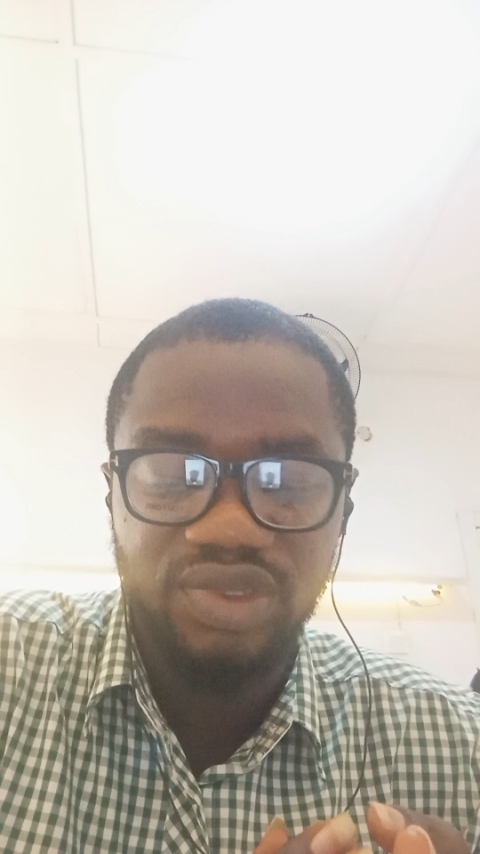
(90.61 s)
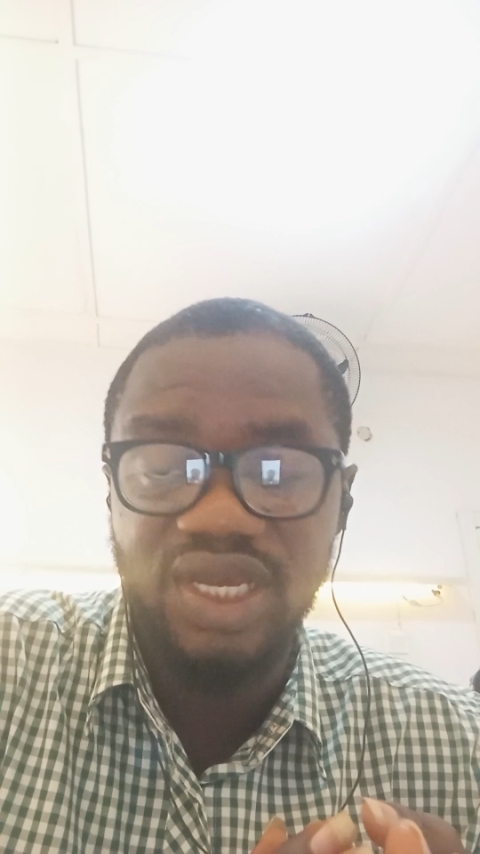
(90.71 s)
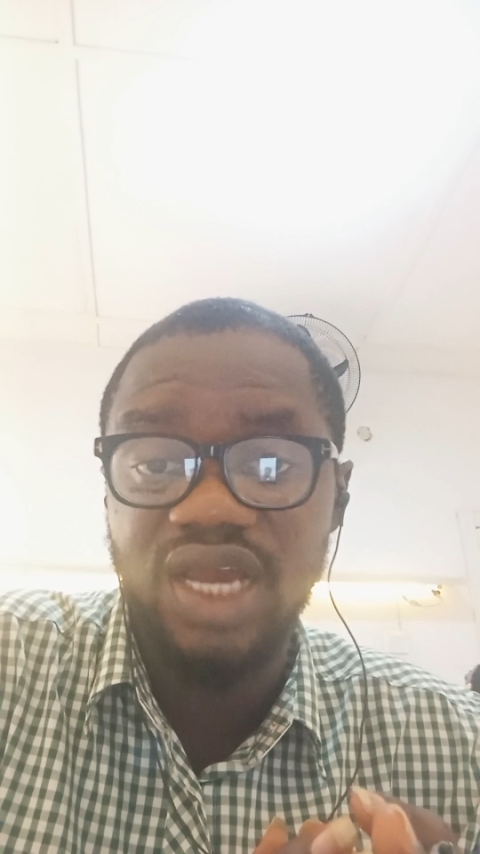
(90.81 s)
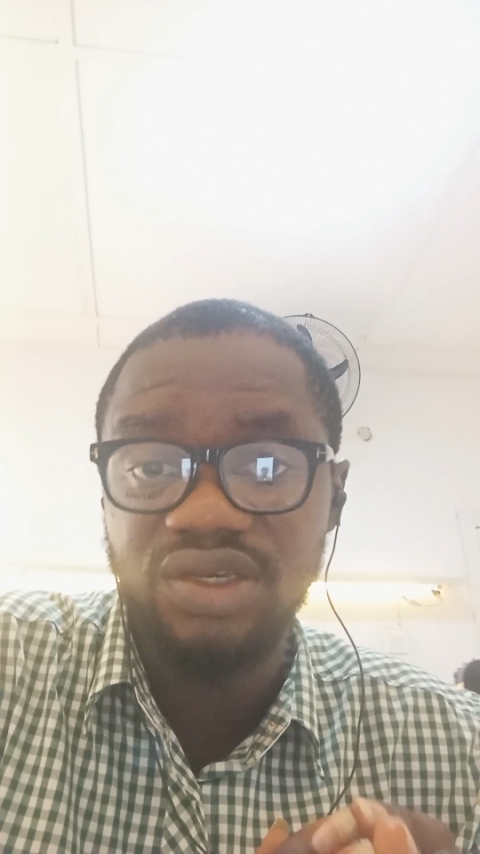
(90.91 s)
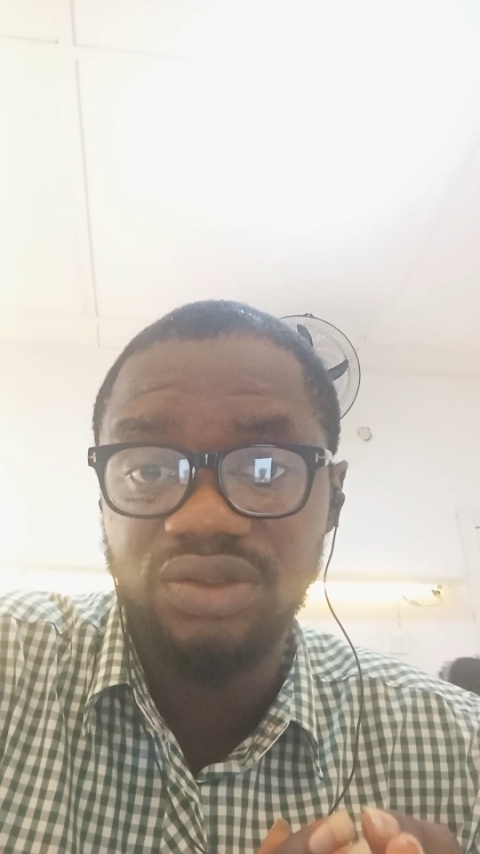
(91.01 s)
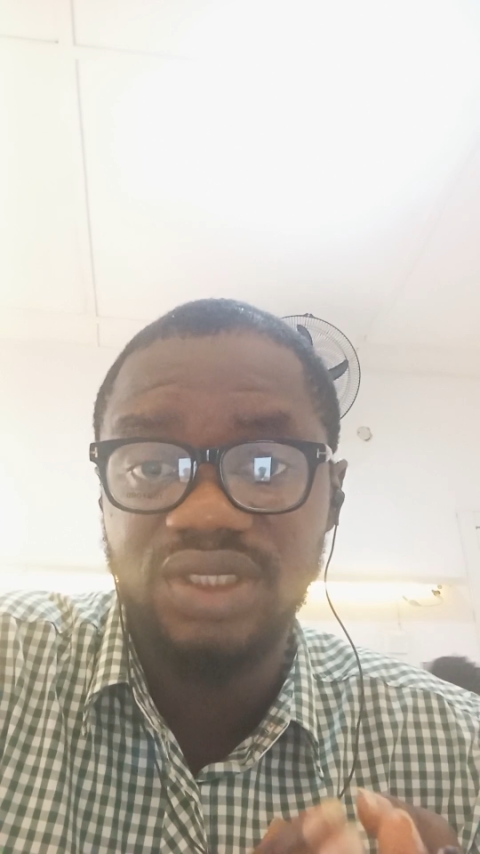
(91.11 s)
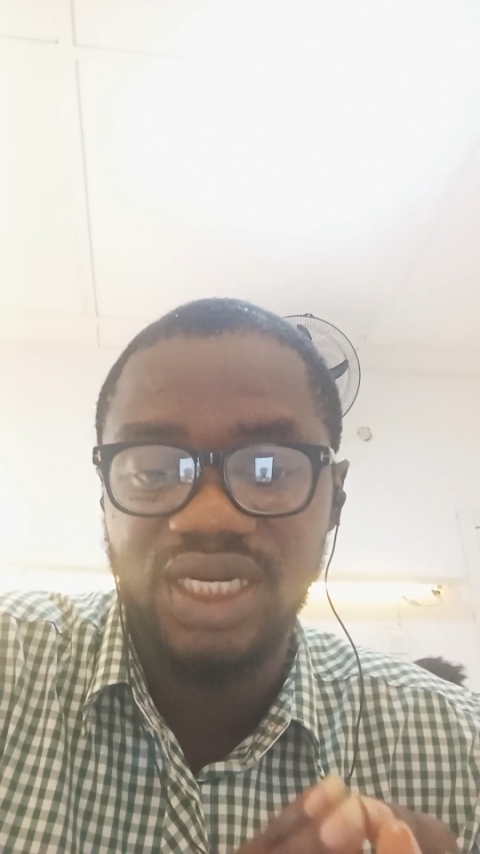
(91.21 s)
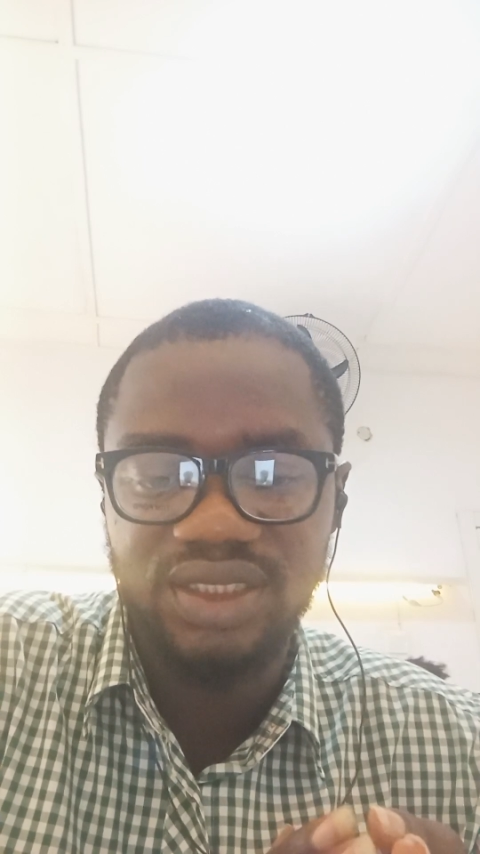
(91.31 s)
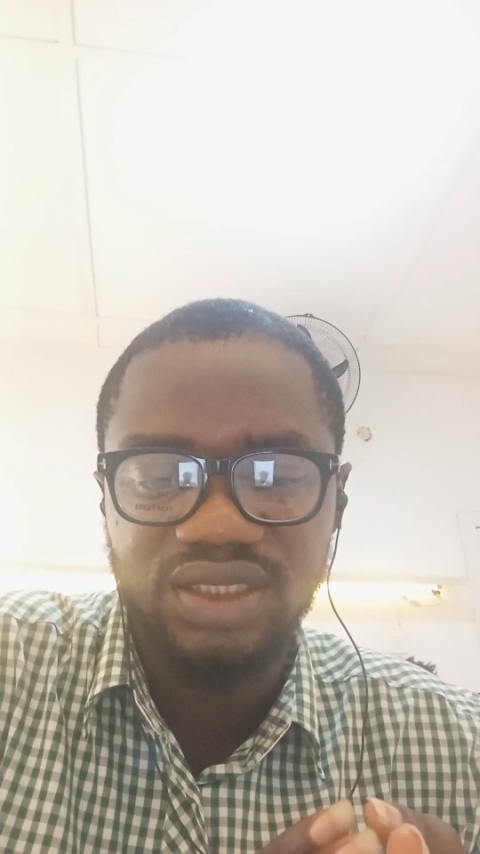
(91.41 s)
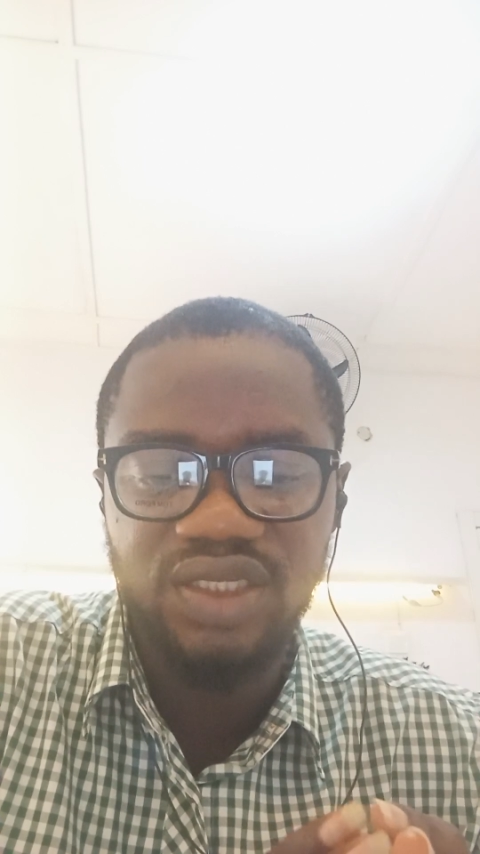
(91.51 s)
we argue
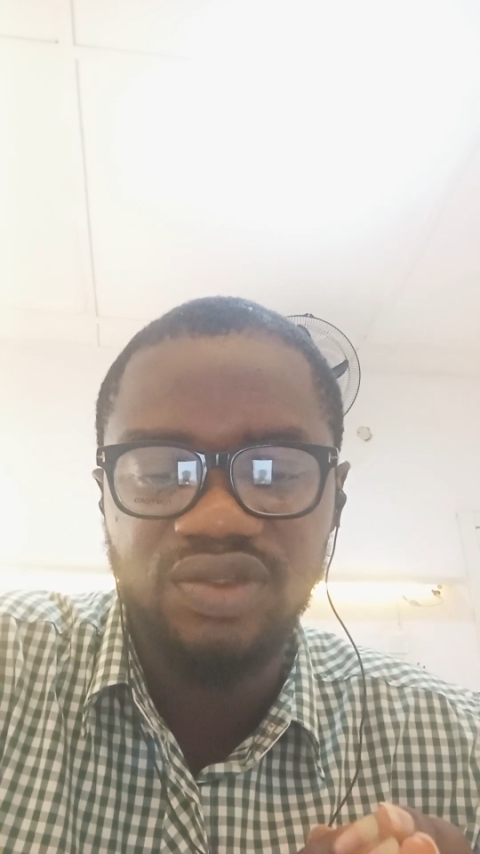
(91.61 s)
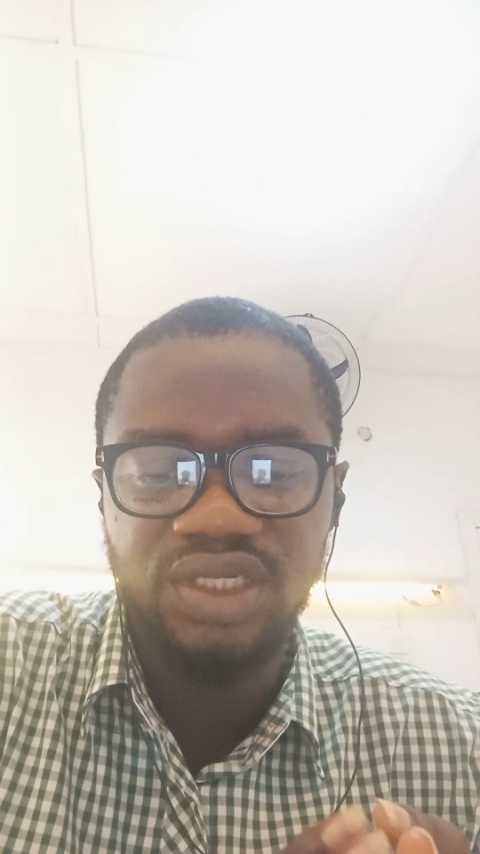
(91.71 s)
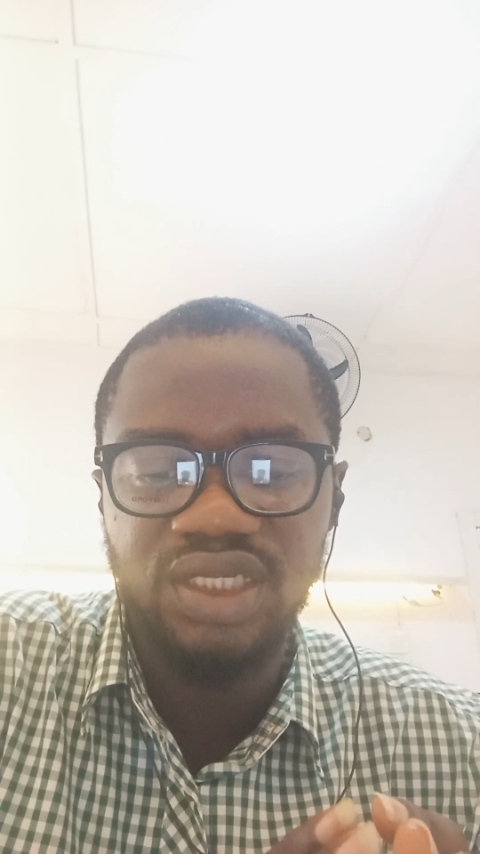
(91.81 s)
that if the